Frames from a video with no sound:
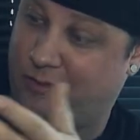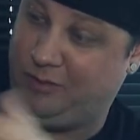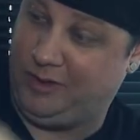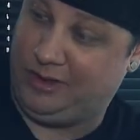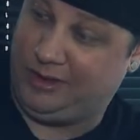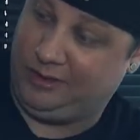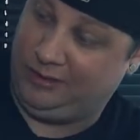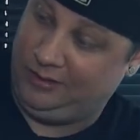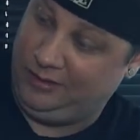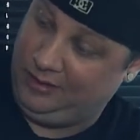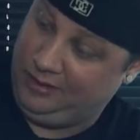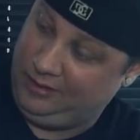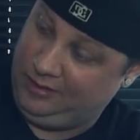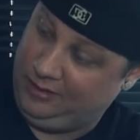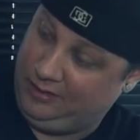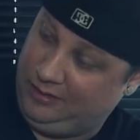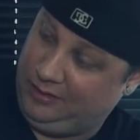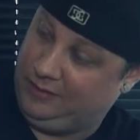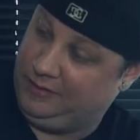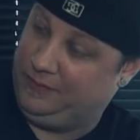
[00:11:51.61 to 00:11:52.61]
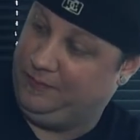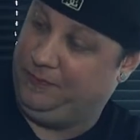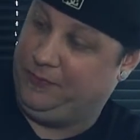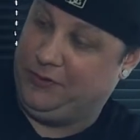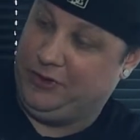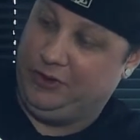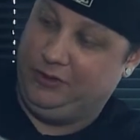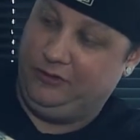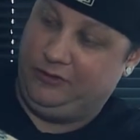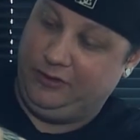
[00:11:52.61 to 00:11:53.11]
I mean,
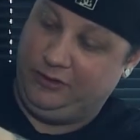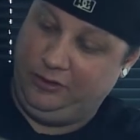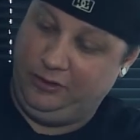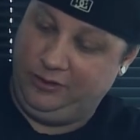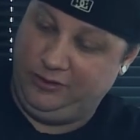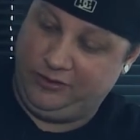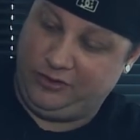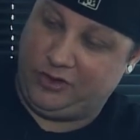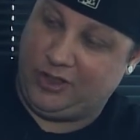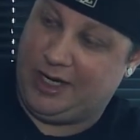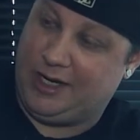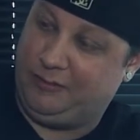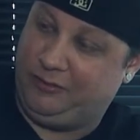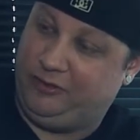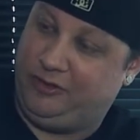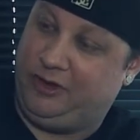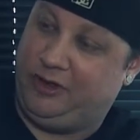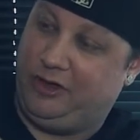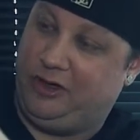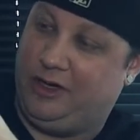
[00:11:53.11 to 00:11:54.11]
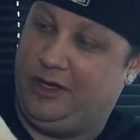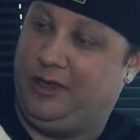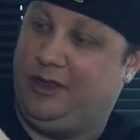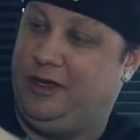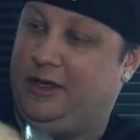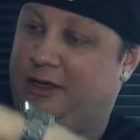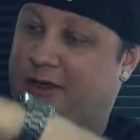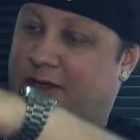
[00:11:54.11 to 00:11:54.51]
you just undo the straps here, and